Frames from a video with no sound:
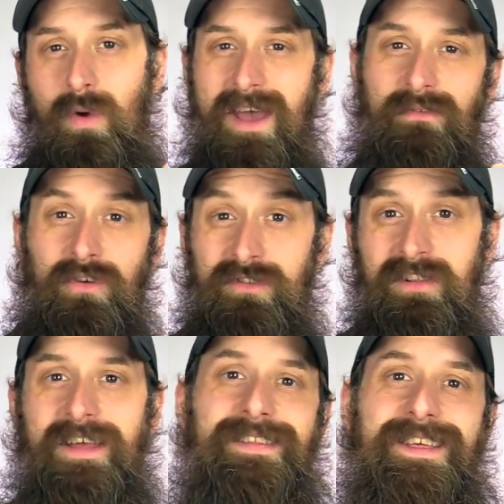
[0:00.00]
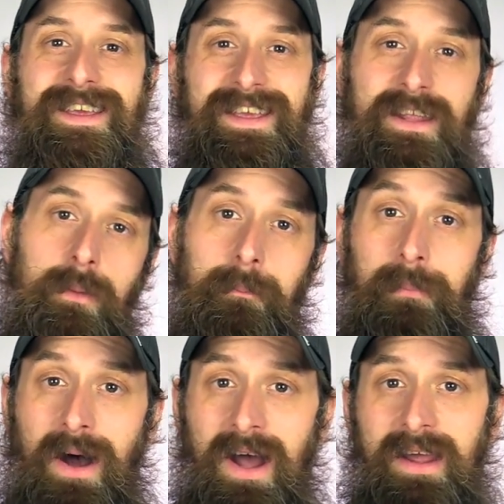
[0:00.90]
ever slightly in a
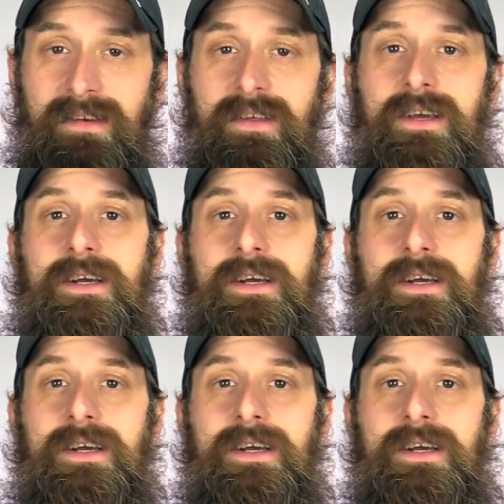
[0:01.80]
bind?